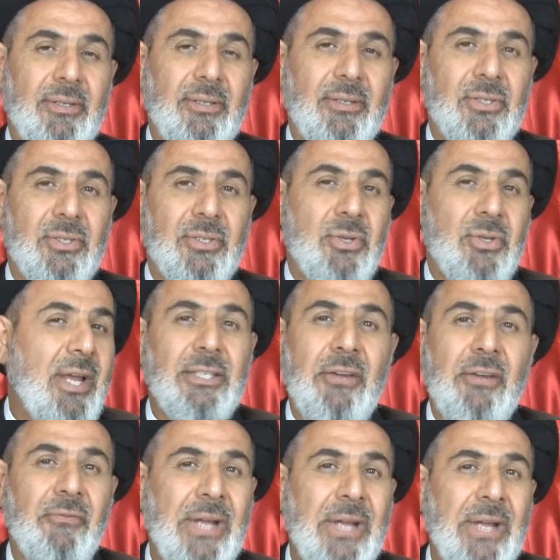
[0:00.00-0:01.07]
So not
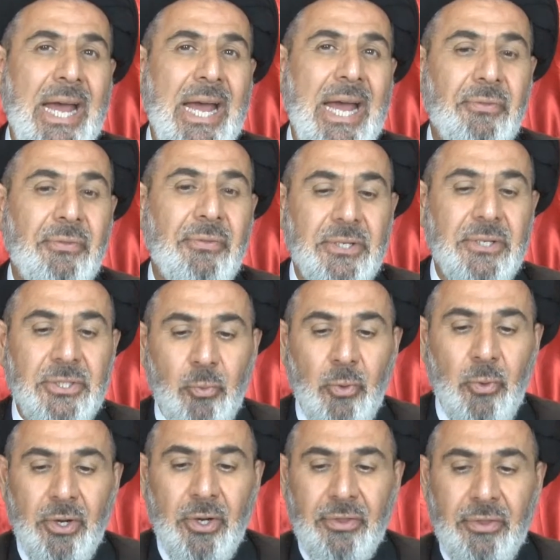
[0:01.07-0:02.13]
every hadith is
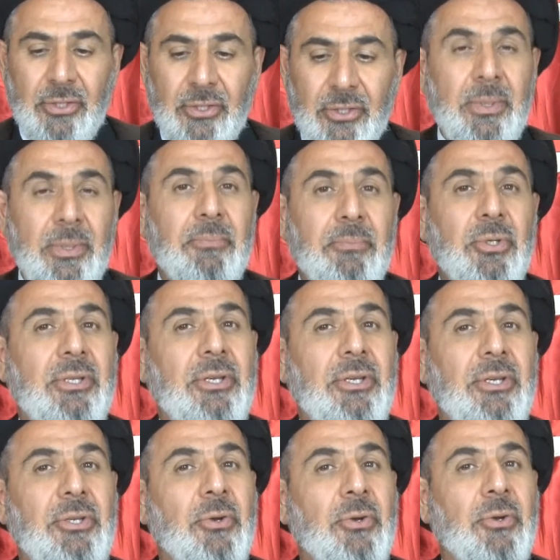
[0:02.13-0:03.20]
worthy to be put in
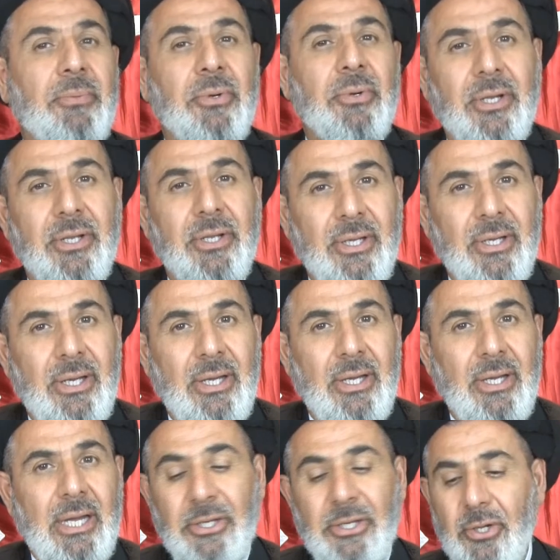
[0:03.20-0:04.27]
your book,
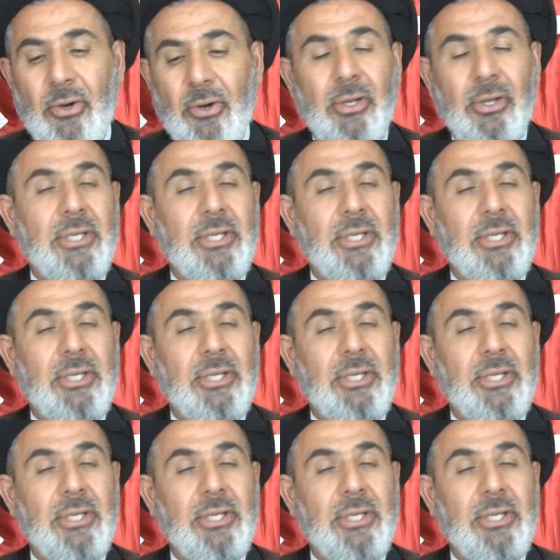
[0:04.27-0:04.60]
and you call it